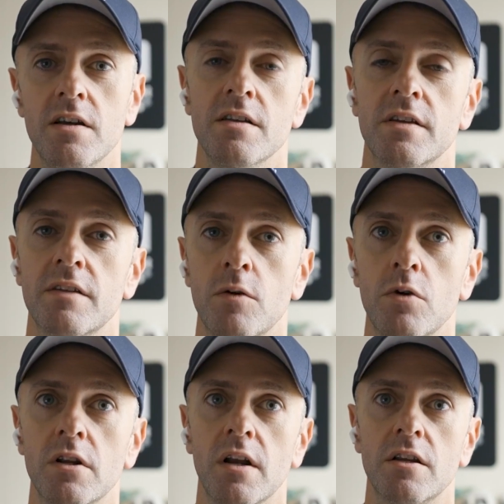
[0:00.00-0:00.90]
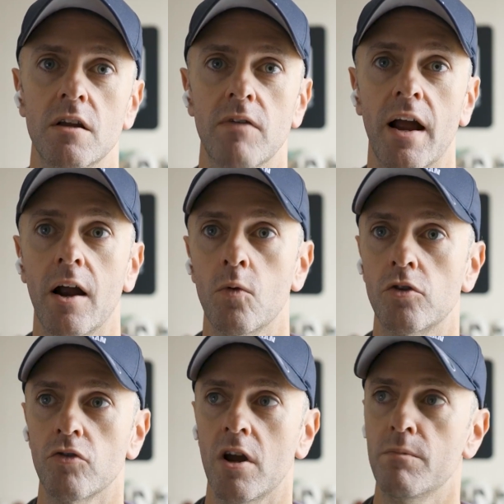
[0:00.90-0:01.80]
I think if they want an idea of how we
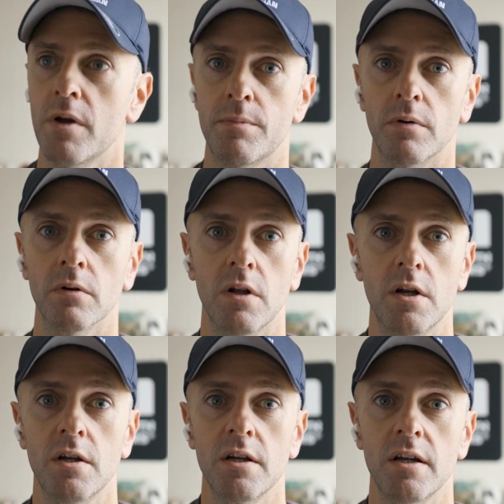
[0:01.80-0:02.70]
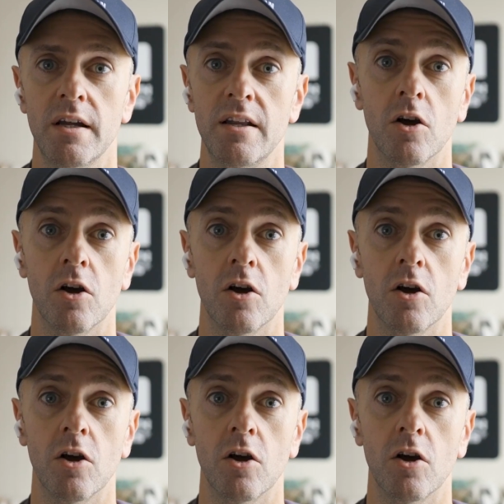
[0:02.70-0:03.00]
train people in the